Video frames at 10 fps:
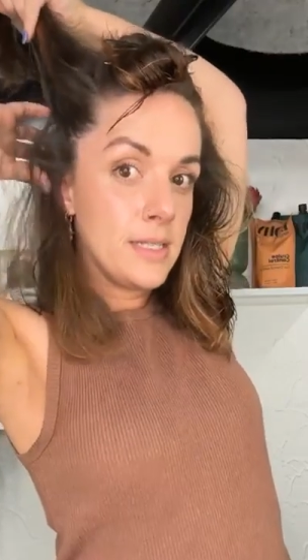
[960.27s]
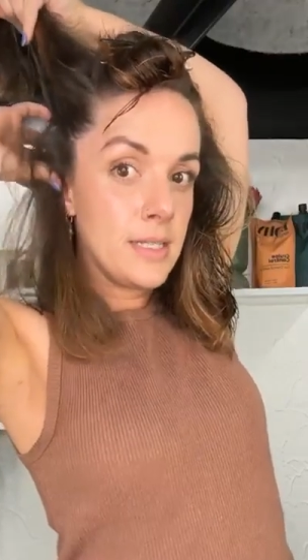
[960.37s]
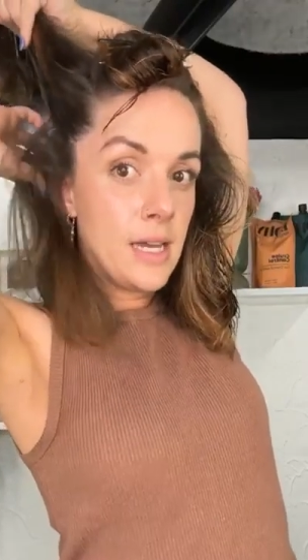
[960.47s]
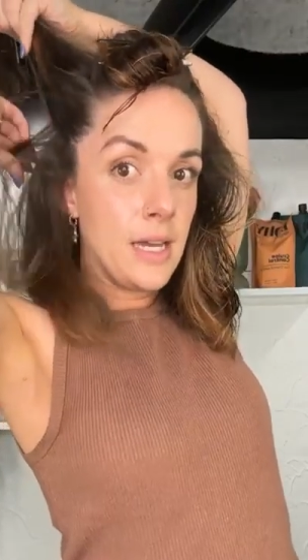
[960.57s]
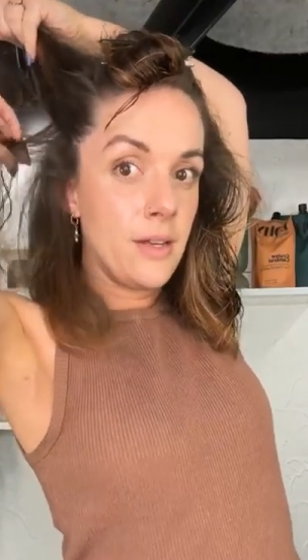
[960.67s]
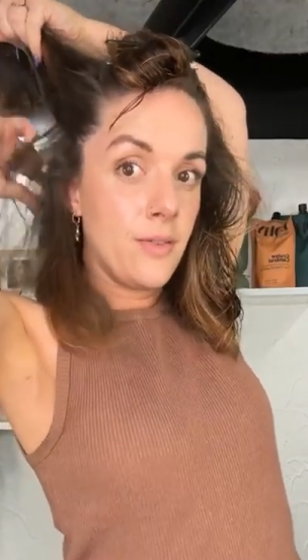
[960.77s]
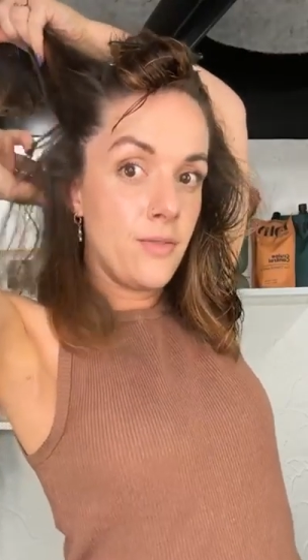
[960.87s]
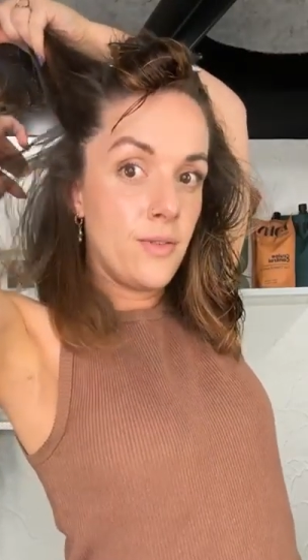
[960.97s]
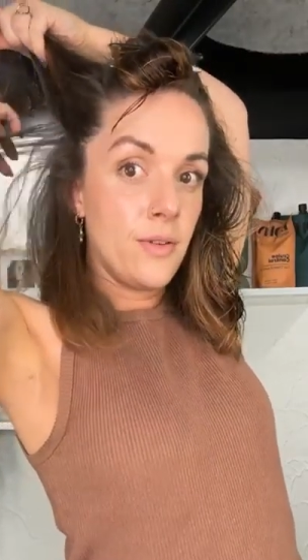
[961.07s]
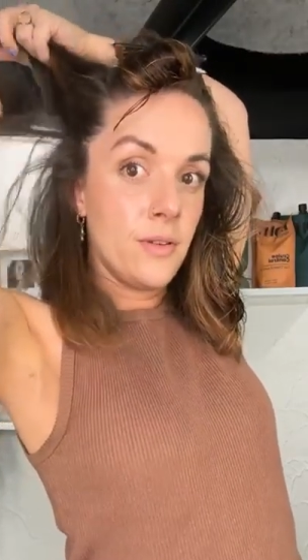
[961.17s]
this kind
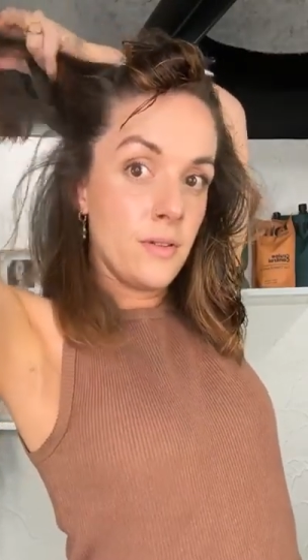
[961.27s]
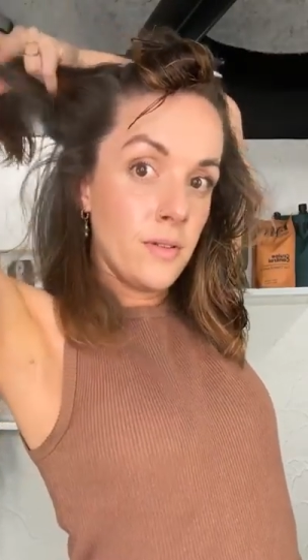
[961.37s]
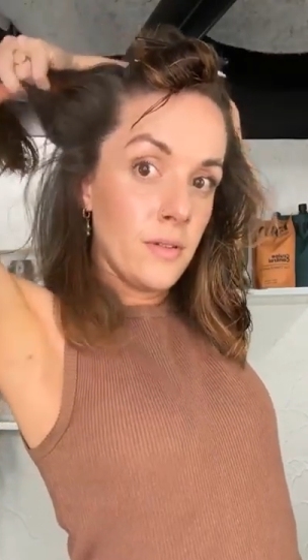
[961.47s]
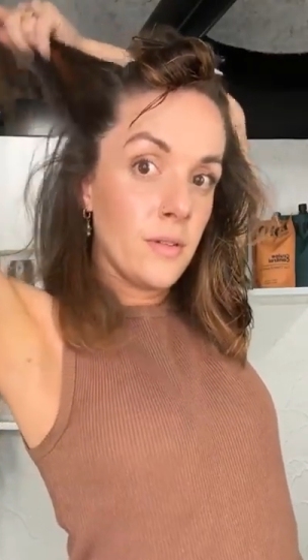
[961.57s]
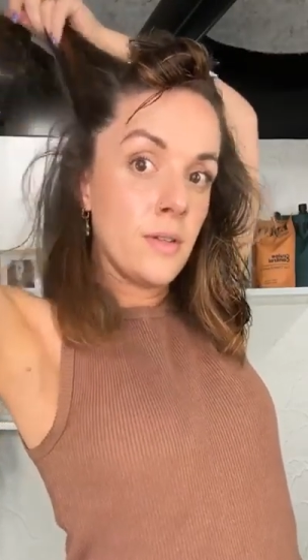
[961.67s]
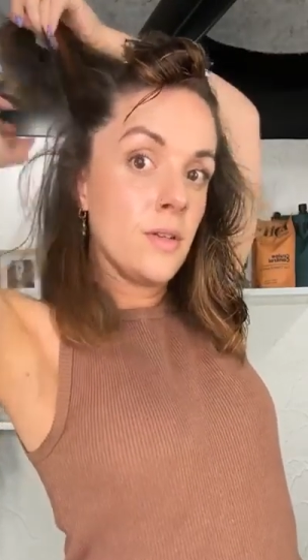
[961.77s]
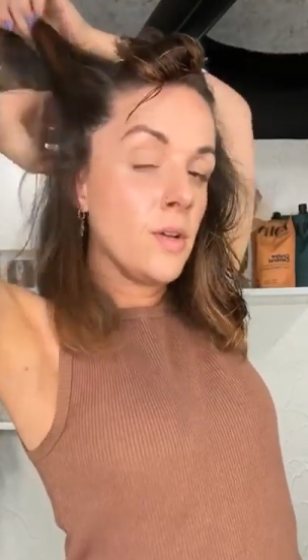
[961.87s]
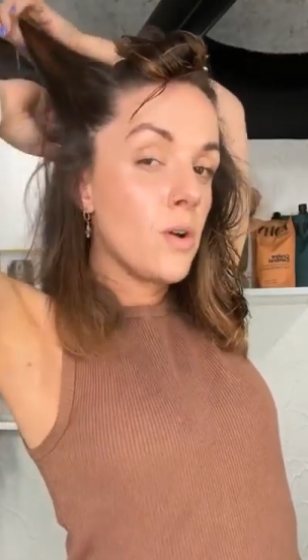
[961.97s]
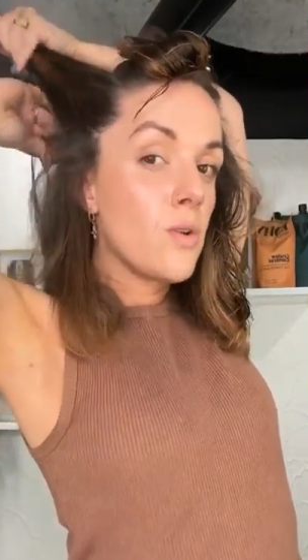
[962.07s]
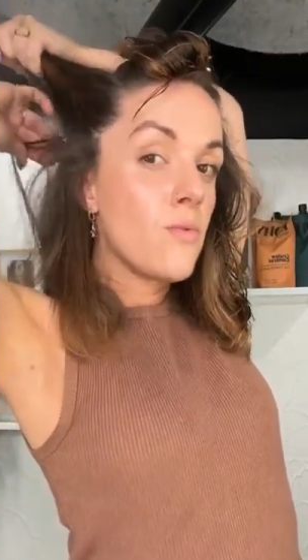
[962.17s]
of
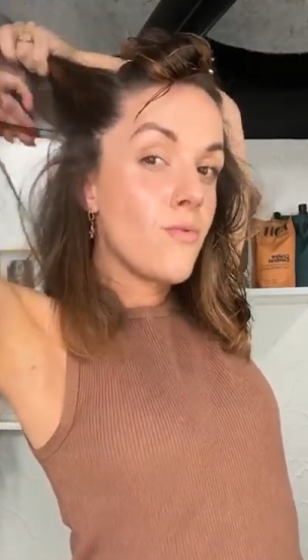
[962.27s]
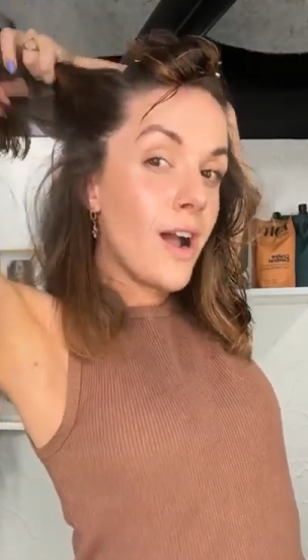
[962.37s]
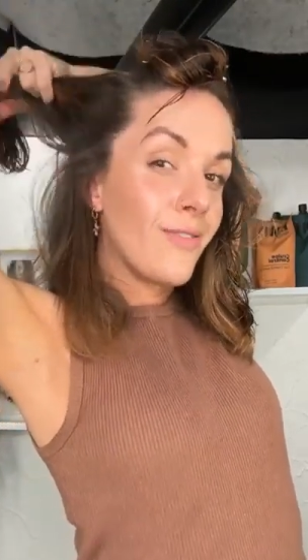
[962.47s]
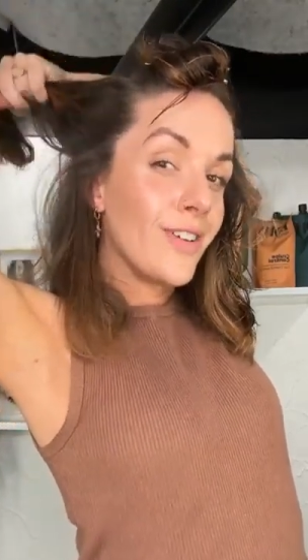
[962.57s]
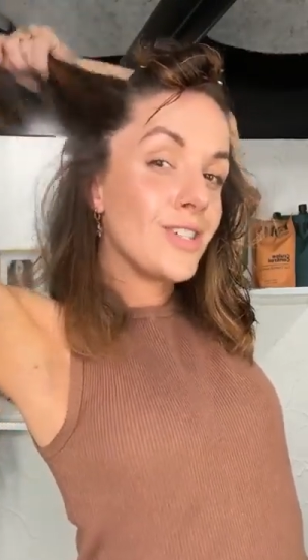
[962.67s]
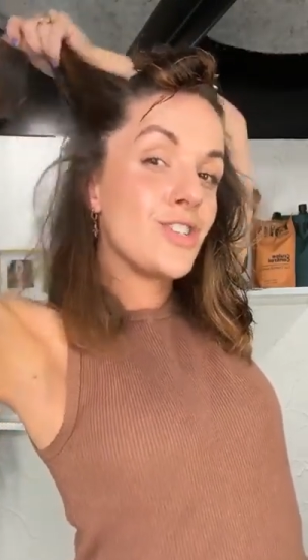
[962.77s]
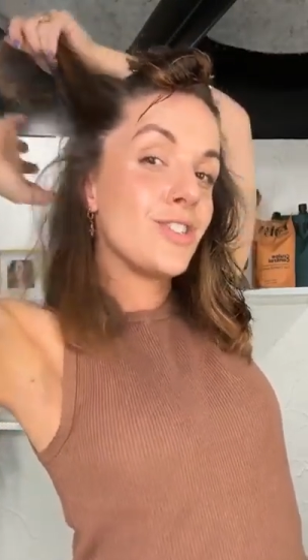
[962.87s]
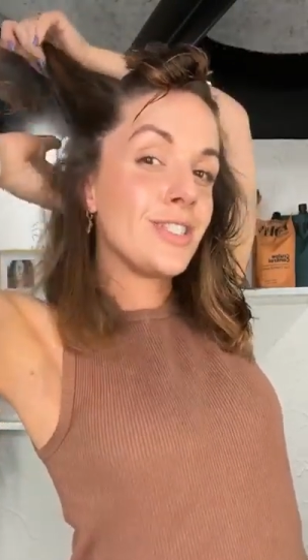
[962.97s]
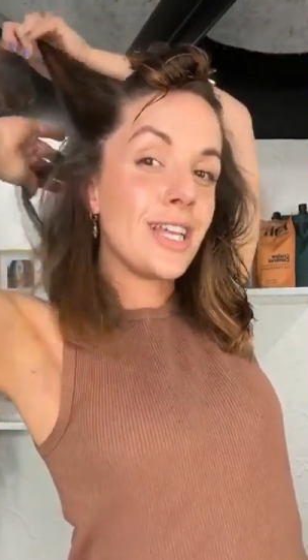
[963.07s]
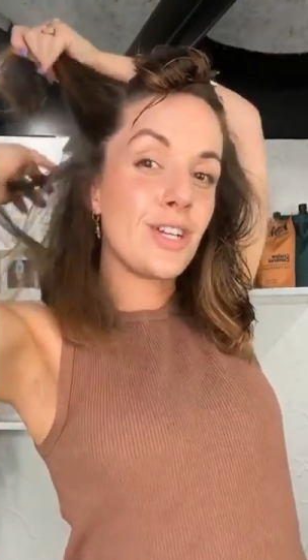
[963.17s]
roughish
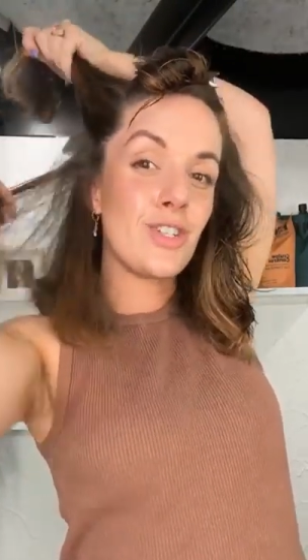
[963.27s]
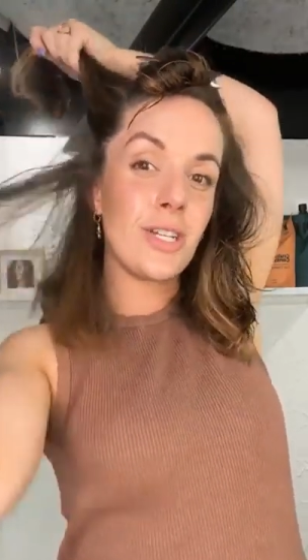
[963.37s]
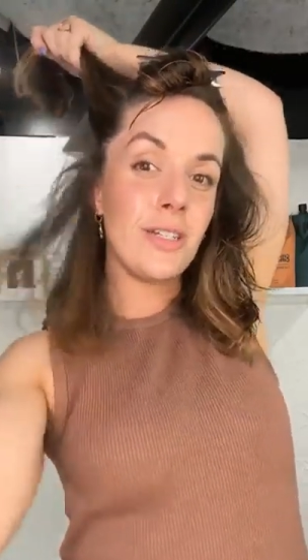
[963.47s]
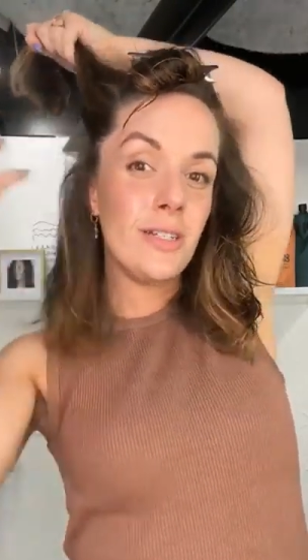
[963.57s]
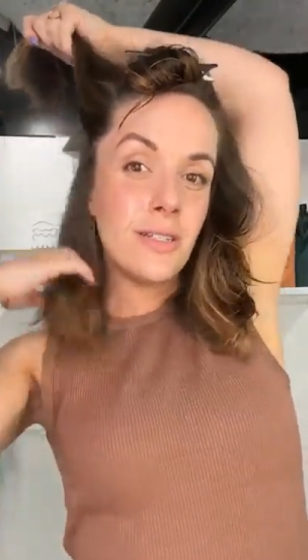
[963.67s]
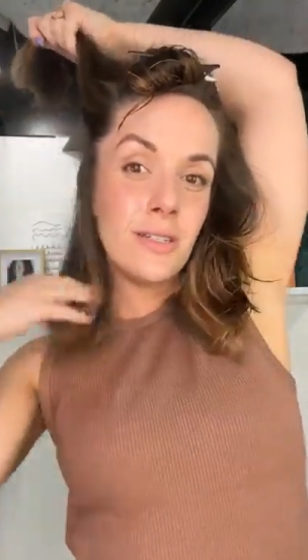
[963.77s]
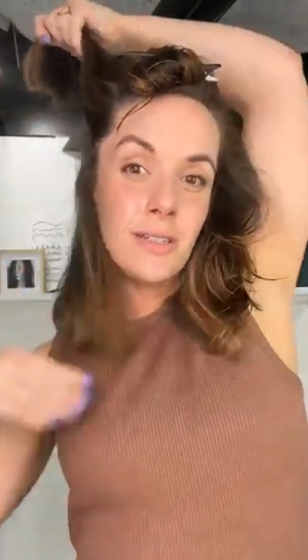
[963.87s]
section